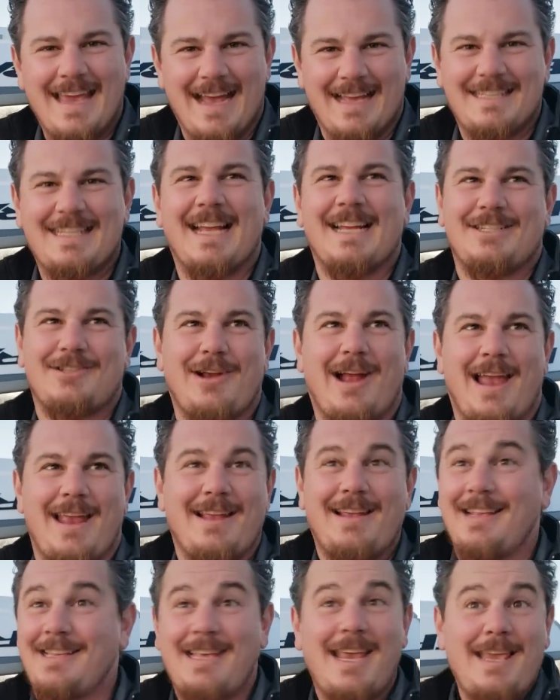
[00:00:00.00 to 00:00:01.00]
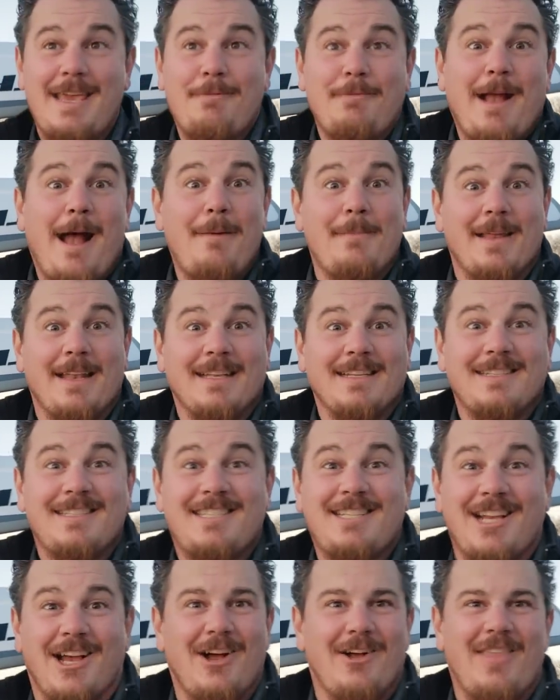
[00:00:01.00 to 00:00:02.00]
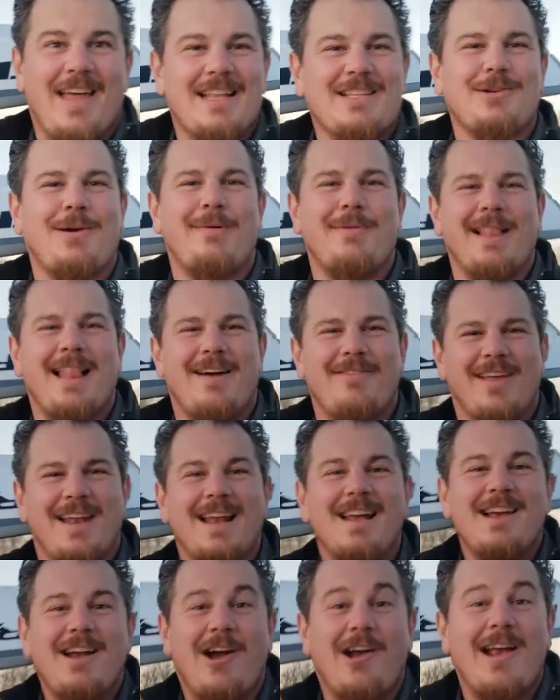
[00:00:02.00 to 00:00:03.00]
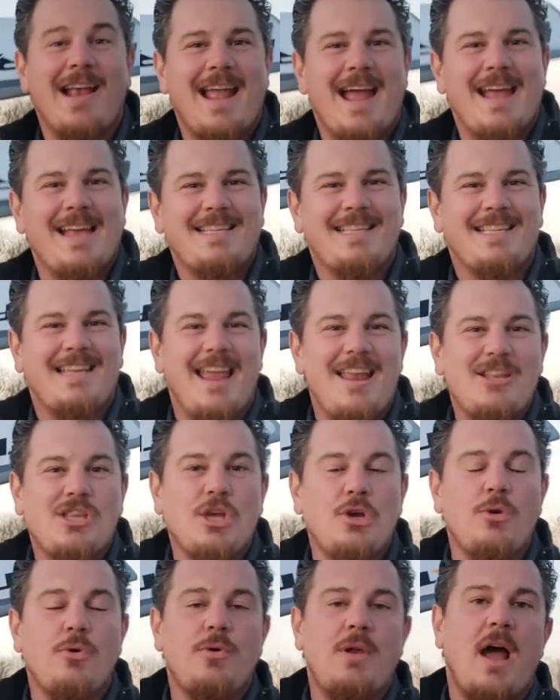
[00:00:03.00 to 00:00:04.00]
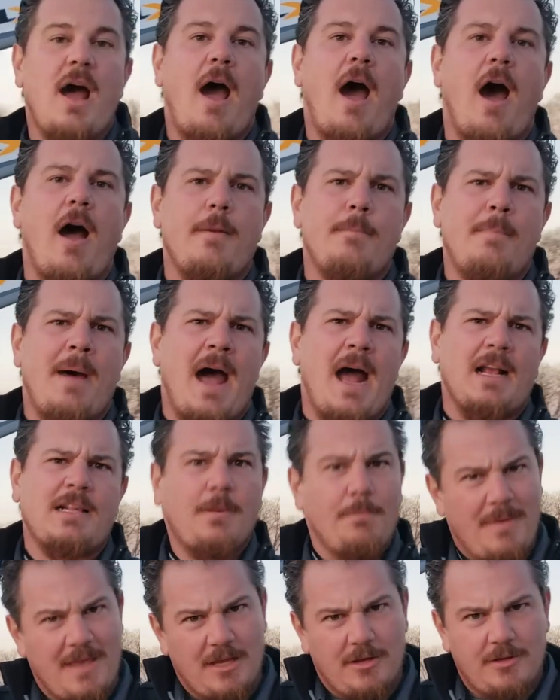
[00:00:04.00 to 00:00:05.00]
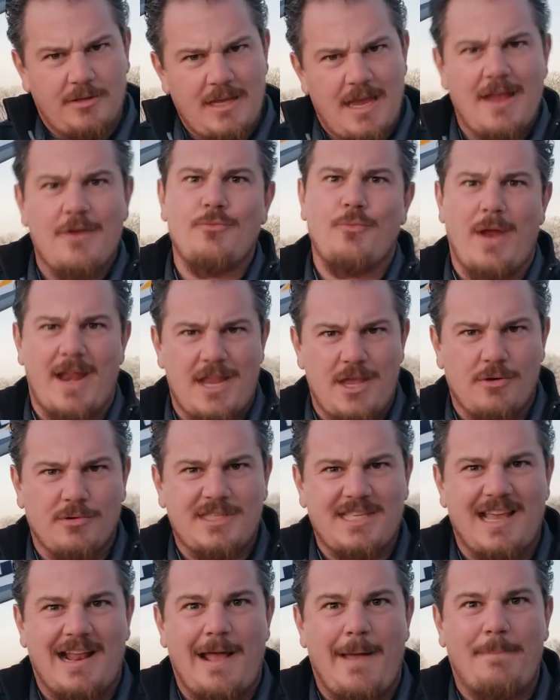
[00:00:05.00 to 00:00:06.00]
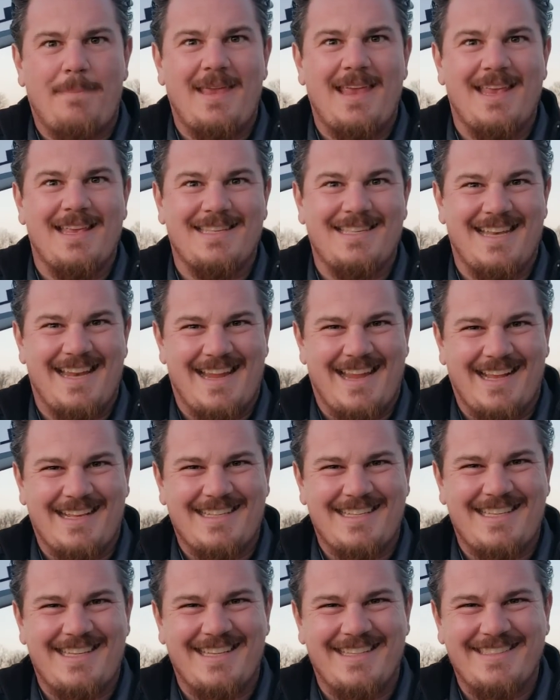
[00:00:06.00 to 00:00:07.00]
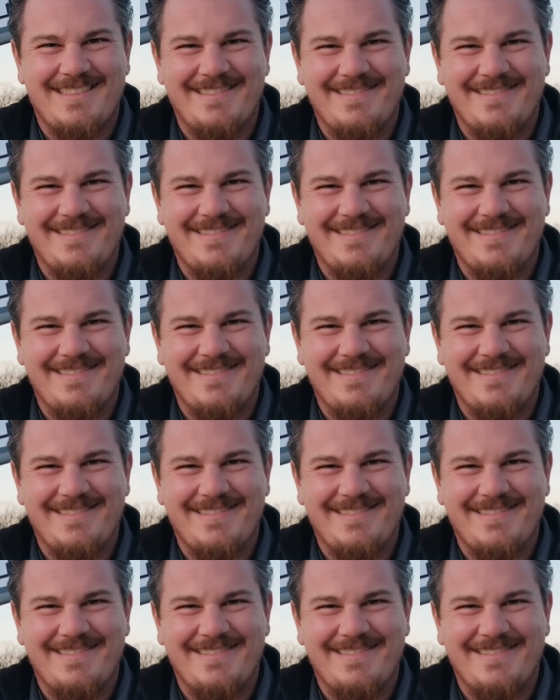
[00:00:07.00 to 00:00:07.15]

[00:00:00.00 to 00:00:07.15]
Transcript: Yes, that's right, because they keep coming. So that's why we love it. All right, guys, stay tuned. Unbox, build, and radio setup is next.